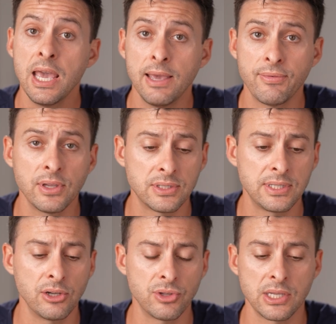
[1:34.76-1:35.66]
If it
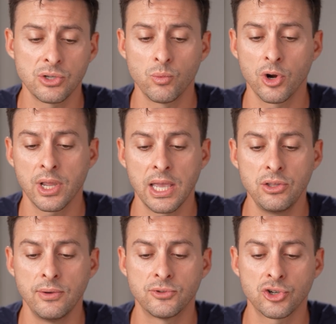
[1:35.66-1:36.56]
still doesn't work
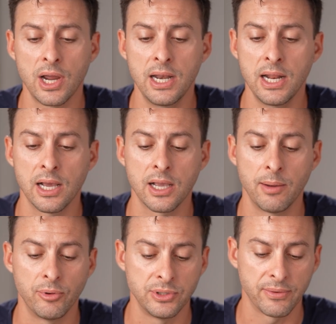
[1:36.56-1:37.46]
and you've tried it a
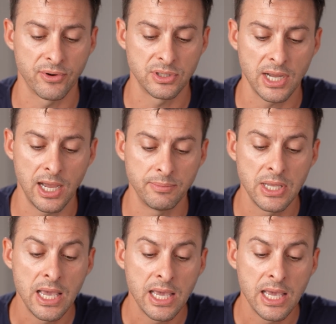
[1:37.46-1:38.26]
couple different times,